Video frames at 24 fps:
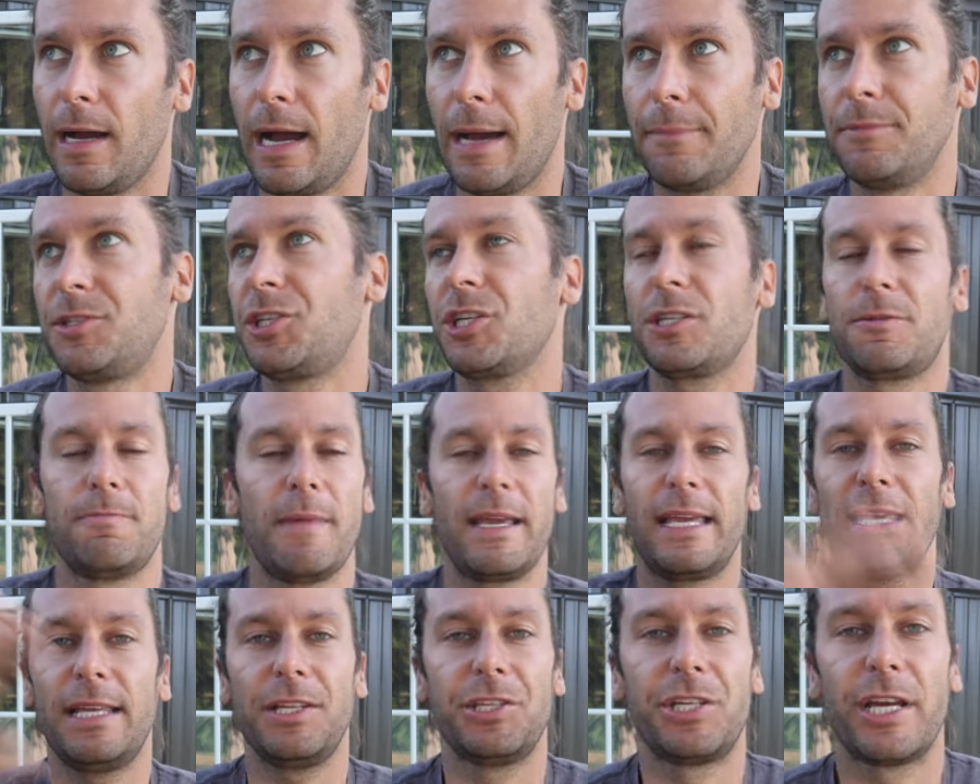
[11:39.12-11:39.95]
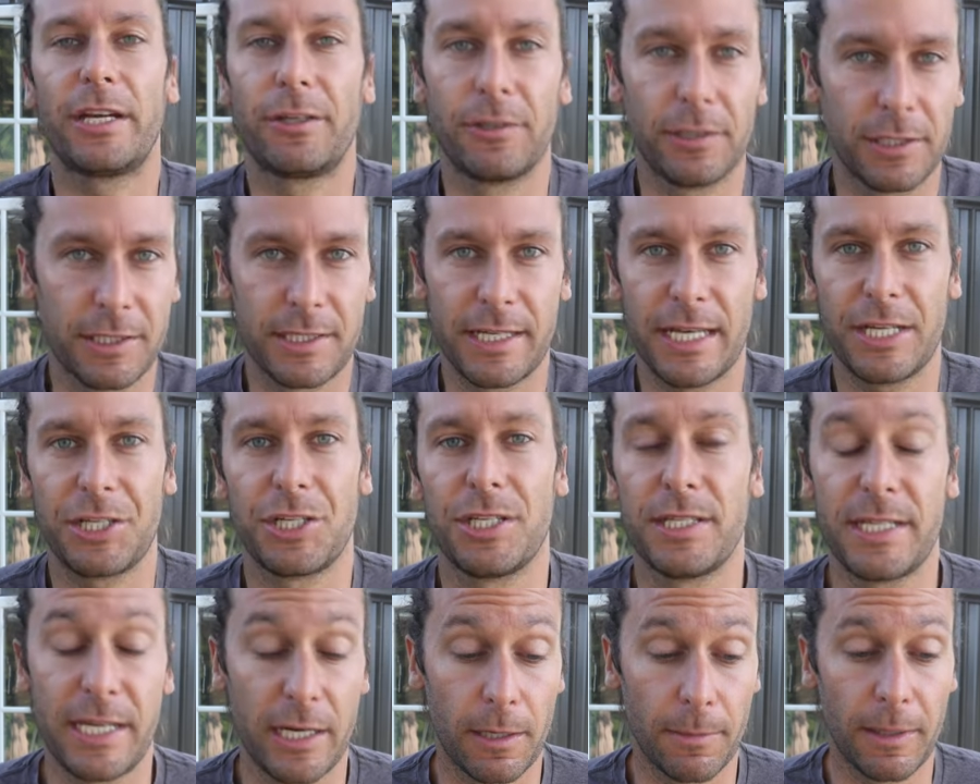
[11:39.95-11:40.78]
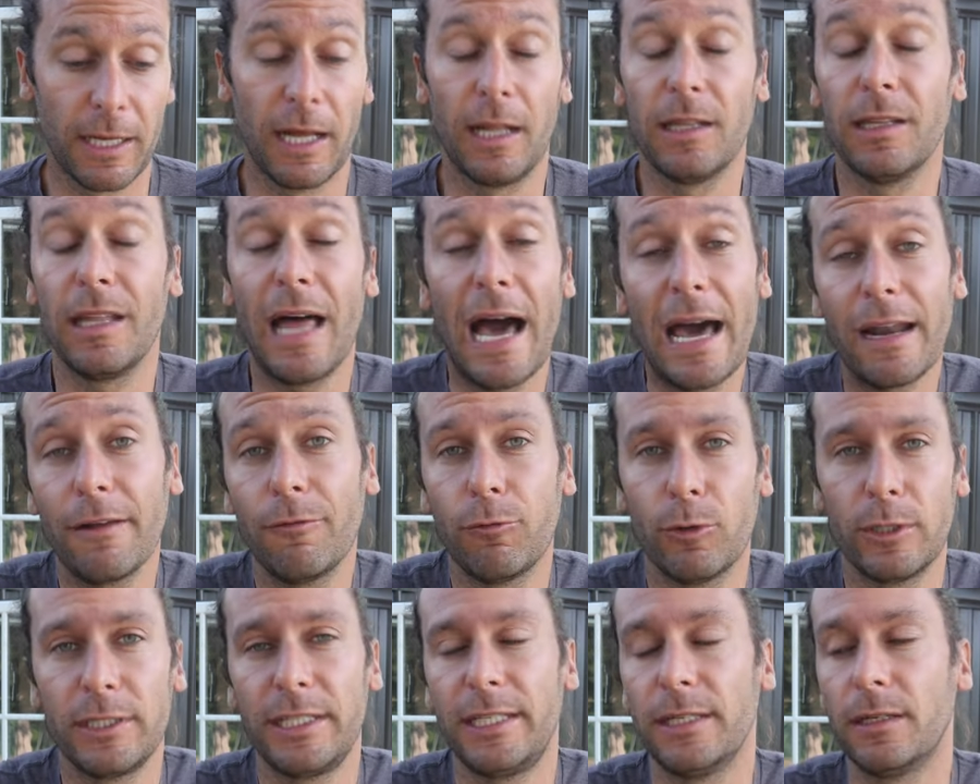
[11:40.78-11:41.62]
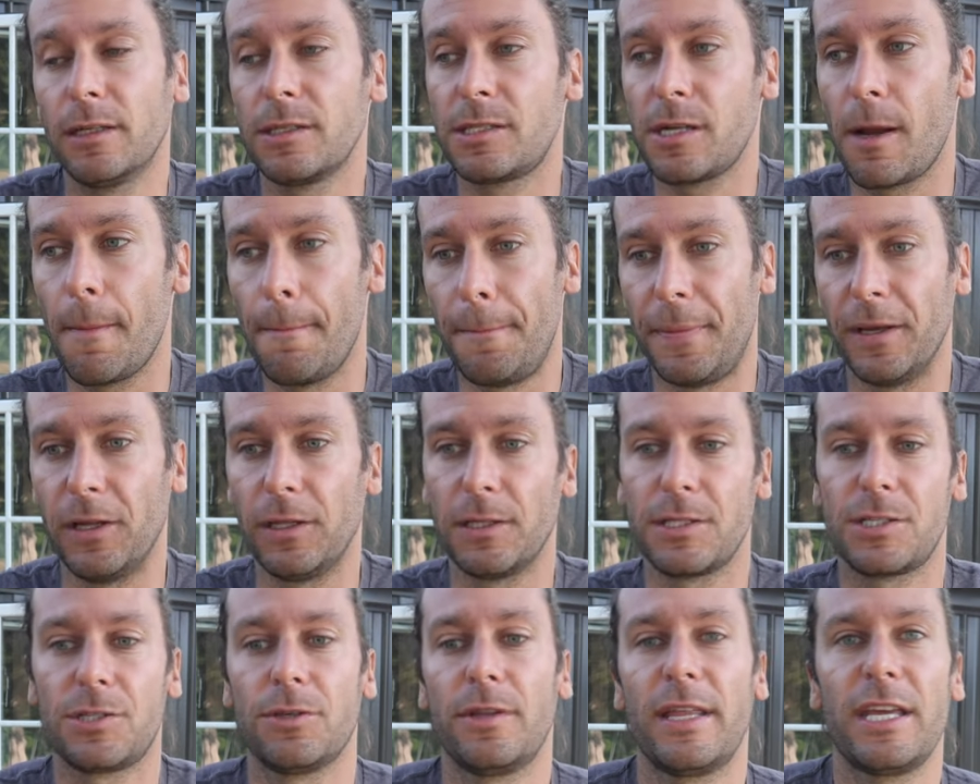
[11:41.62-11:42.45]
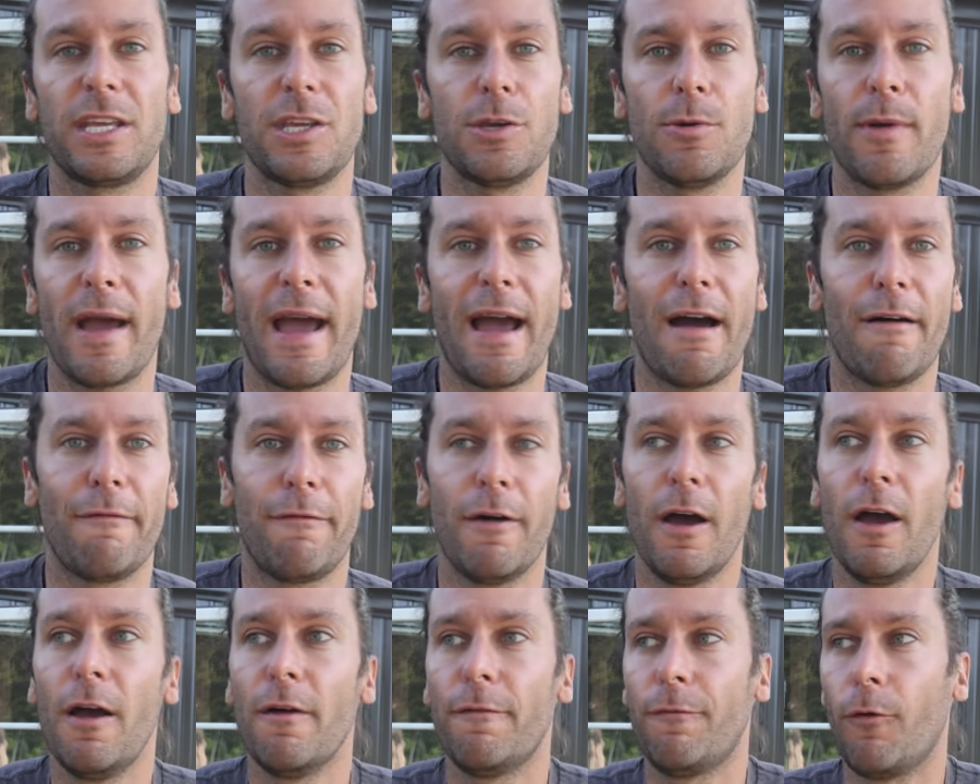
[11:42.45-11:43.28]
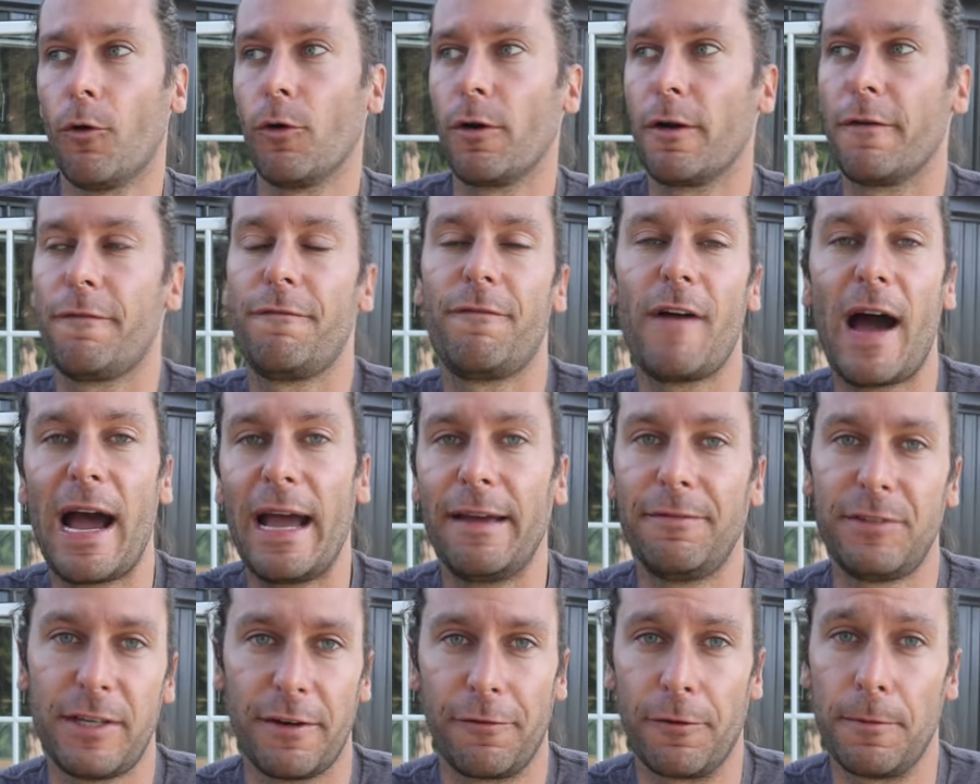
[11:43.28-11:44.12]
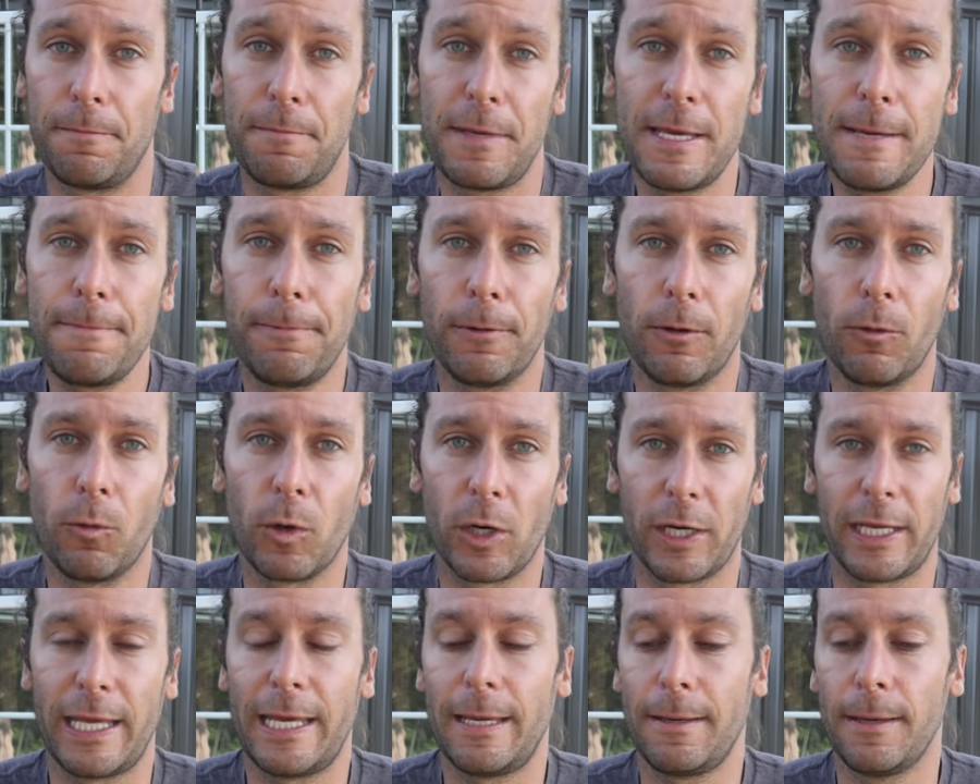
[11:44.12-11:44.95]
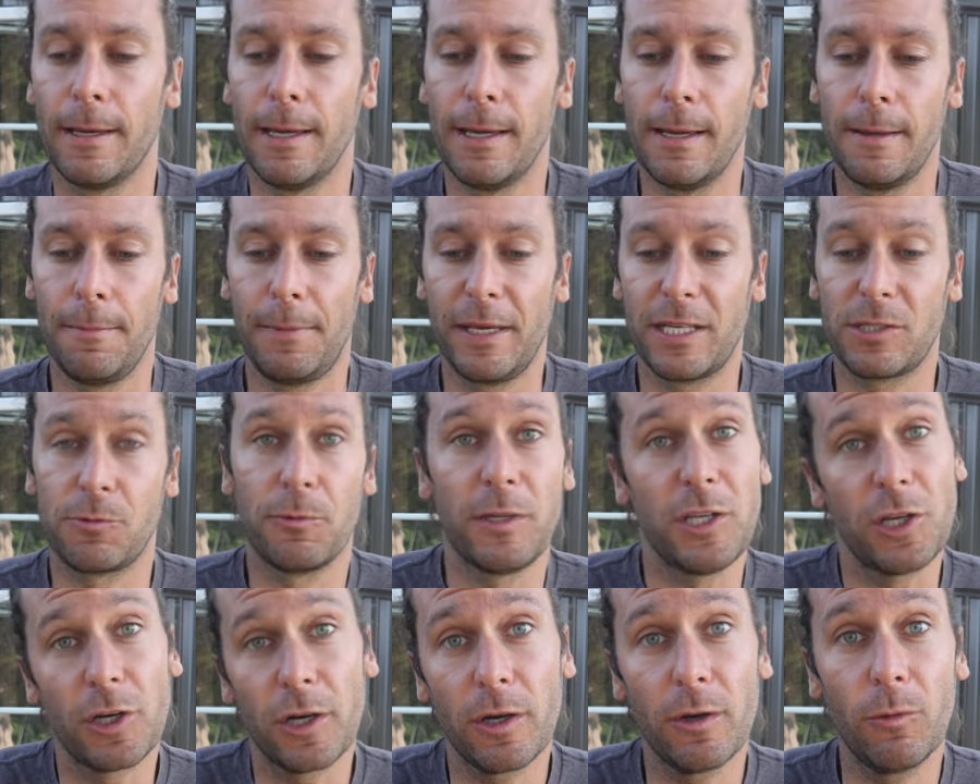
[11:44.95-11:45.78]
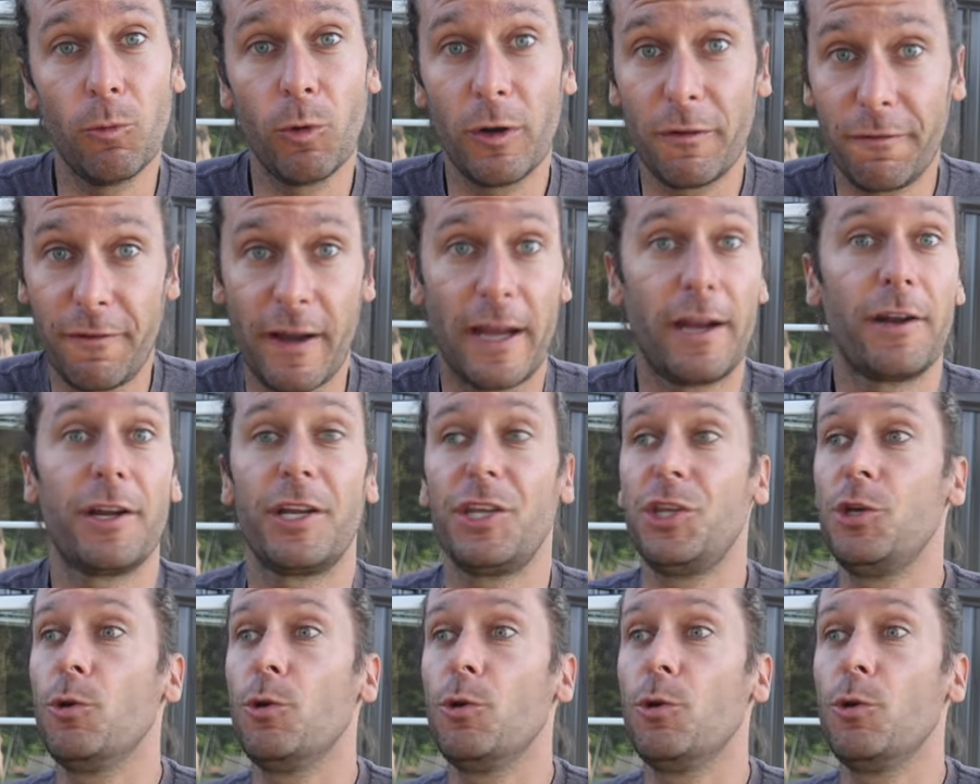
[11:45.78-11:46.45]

I'm just making generalizations here, but a lot of wood kilns are built so that you have four or five different people working because when you're wood firing,